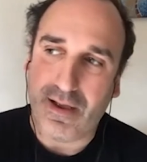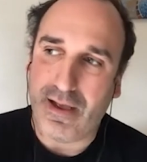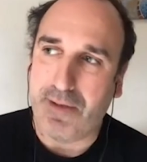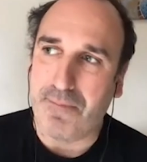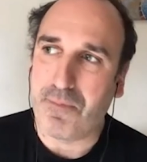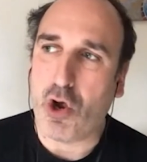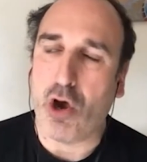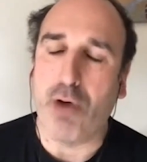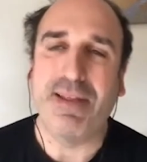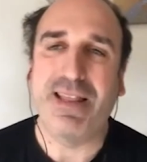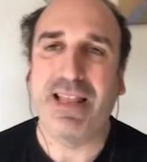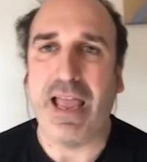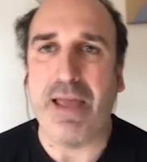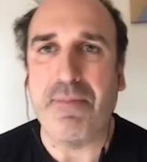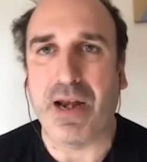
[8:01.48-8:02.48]
COVID
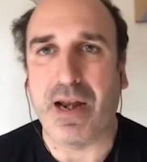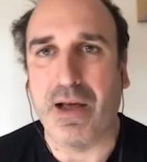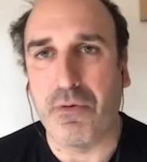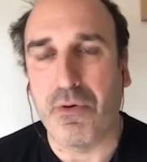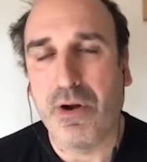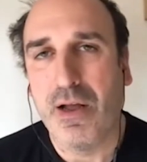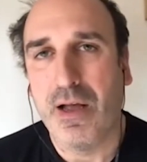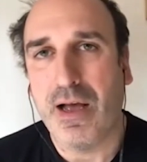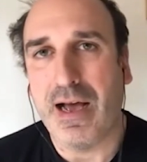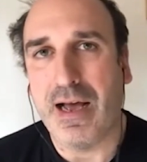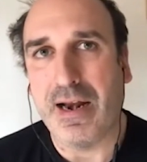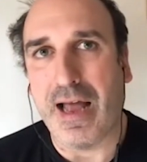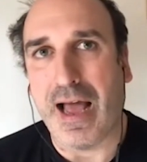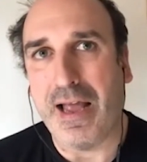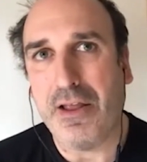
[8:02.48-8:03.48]
came around,
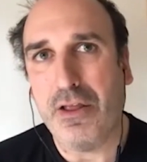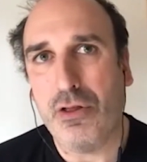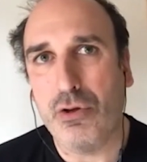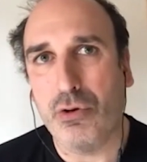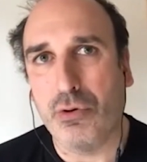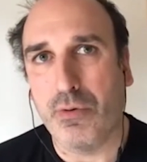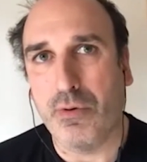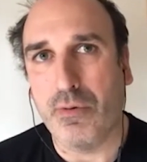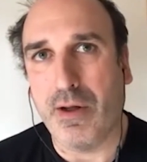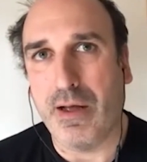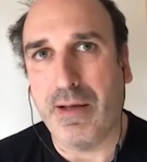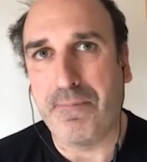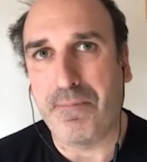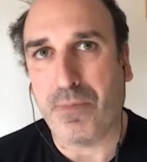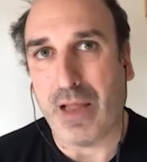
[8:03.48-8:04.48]
and I've
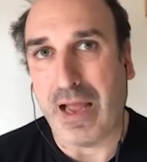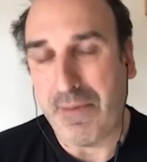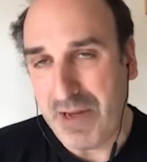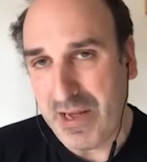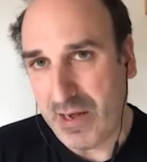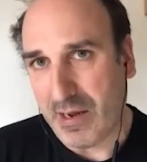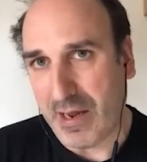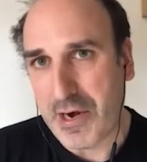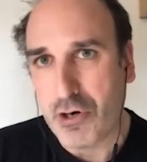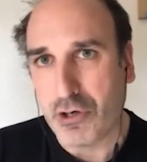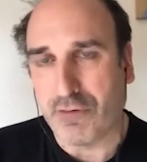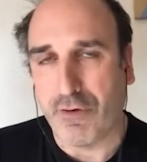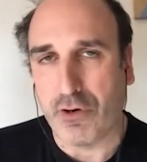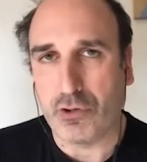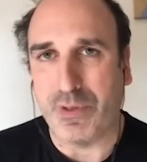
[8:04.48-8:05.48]
been a nurse
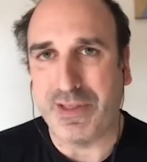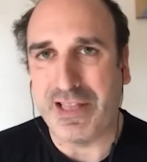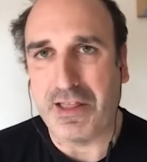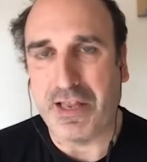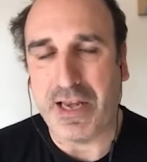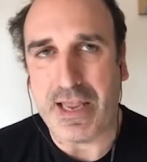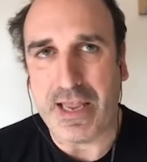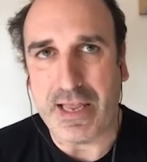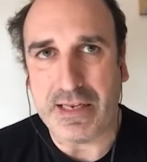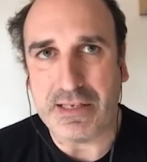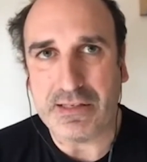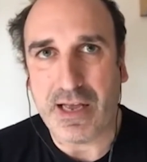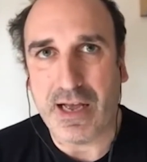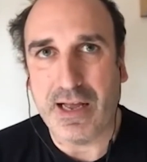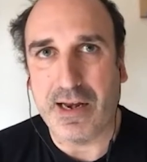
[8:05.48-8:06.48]
for 23
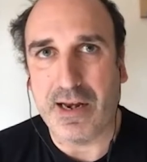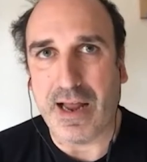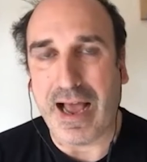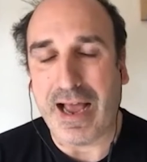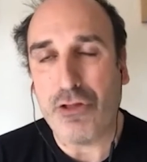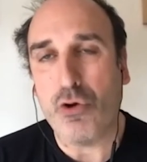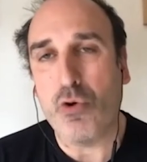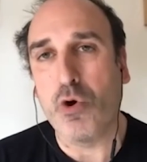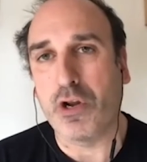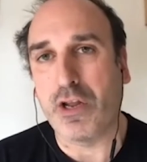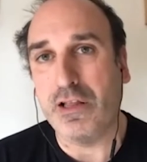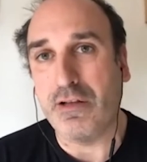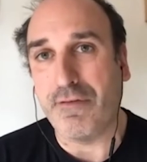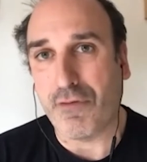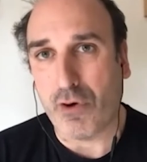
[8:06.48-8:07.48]
years, and I don't work
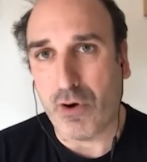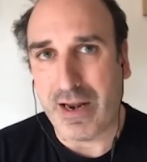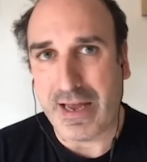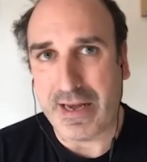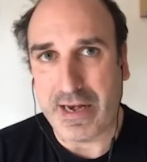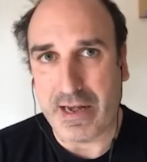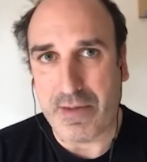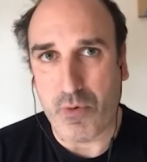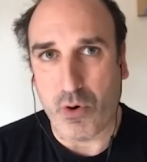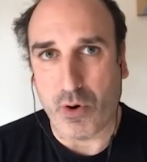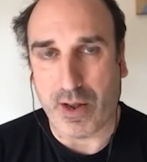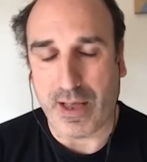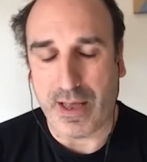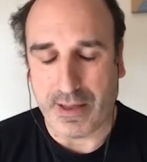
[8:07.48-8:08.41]
in the front line anymore.